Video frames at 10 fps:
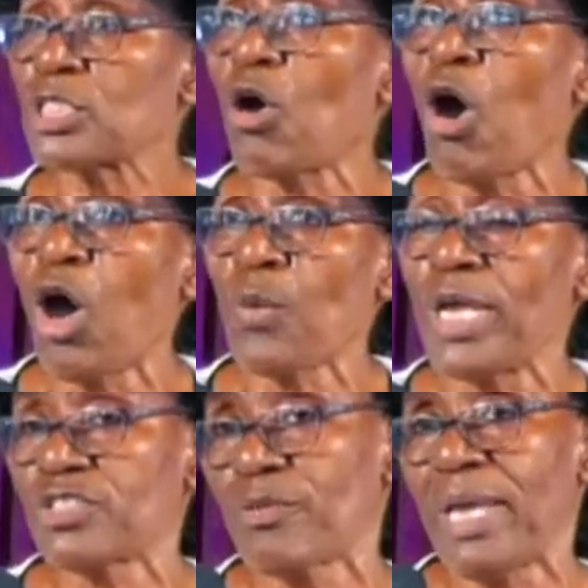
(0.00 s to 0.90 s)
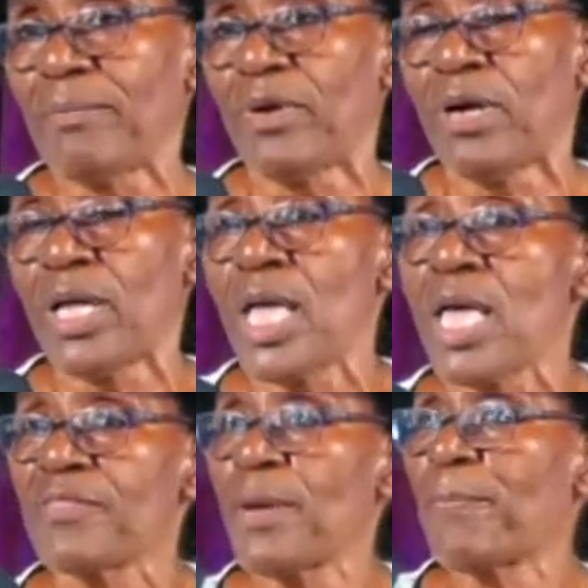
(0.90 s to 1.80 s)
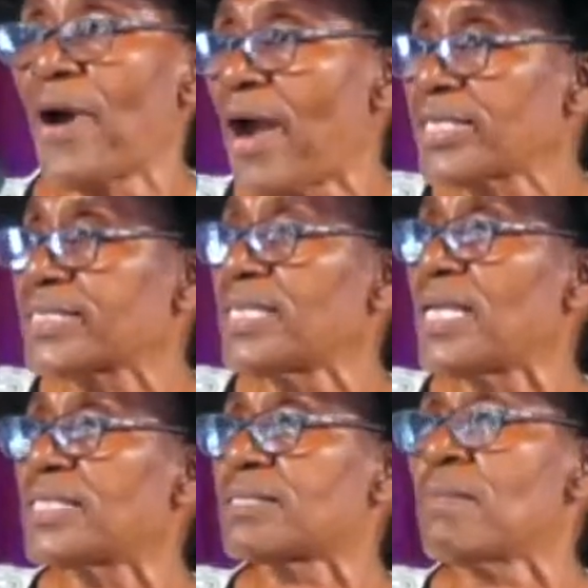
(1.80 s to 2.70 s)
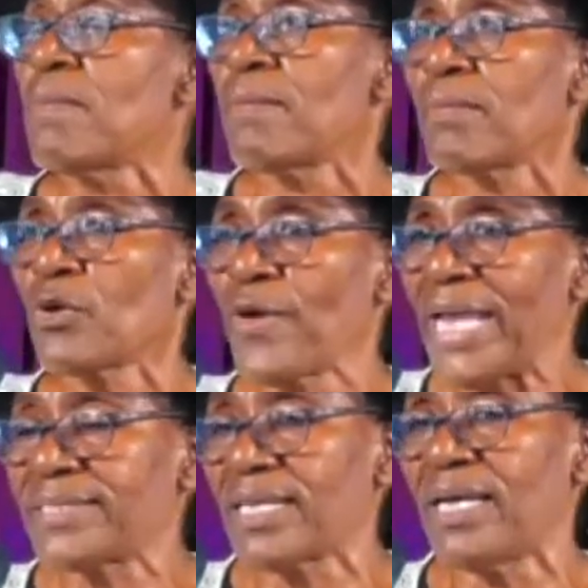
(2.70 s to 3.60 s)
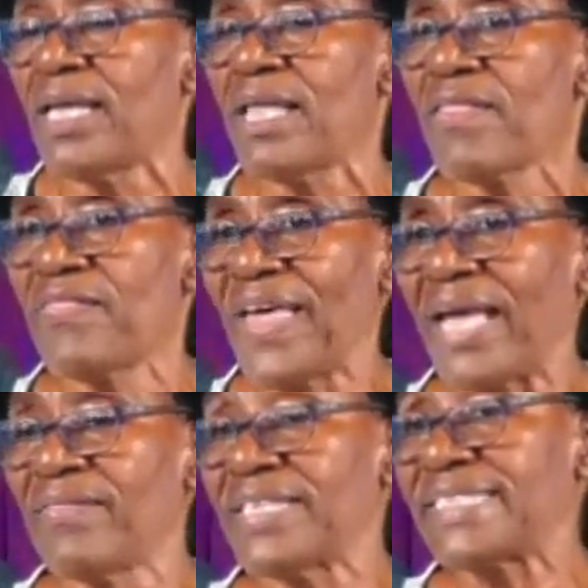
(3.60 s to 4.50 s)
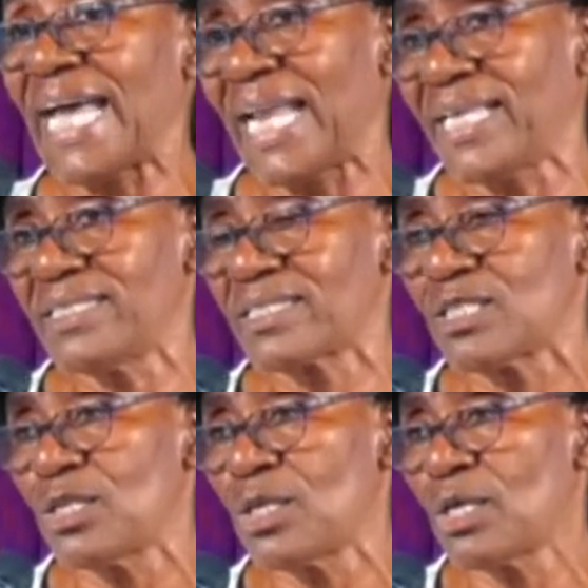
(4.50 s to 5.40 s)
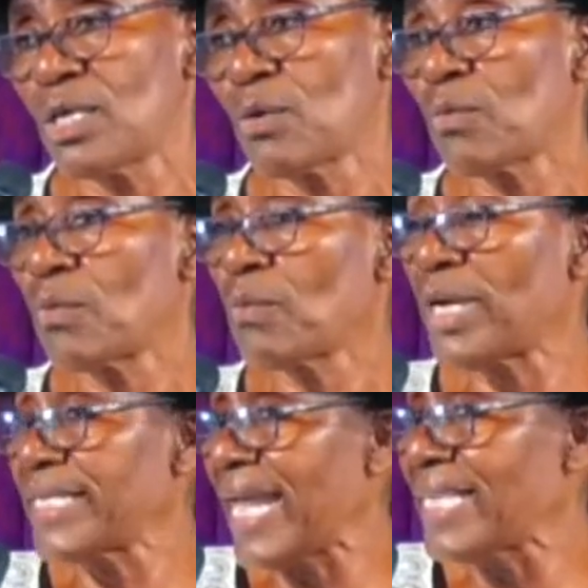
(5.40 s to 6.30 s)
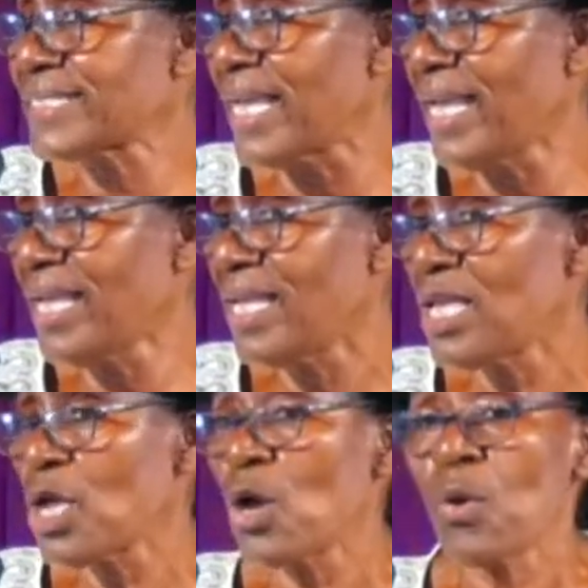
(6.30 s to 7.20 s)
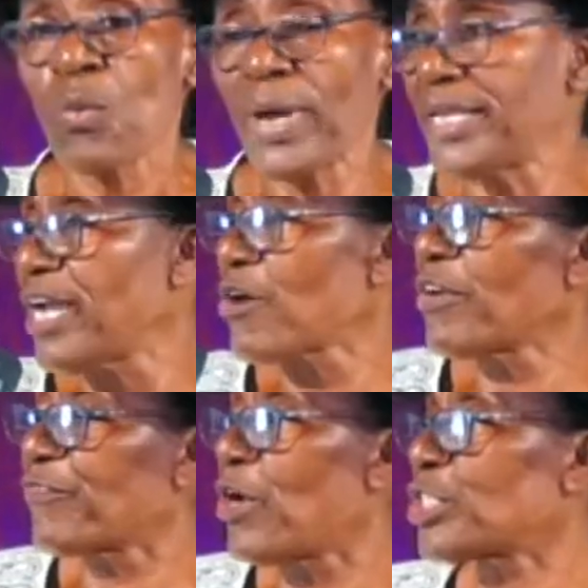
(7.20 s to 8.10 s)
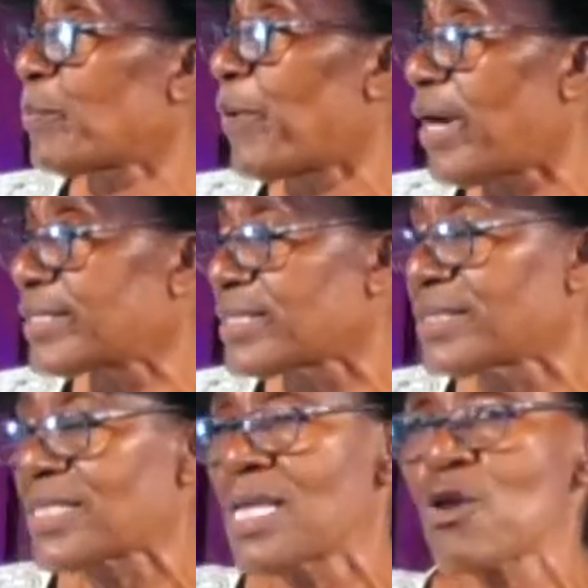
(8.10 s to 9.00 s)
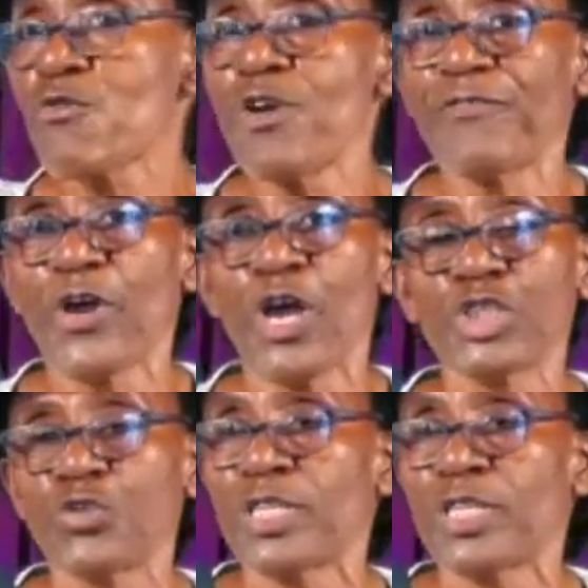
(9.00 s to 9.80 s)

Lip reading: must always remember the person is greater than the challenge. What did I say? When you are referring to persons, refer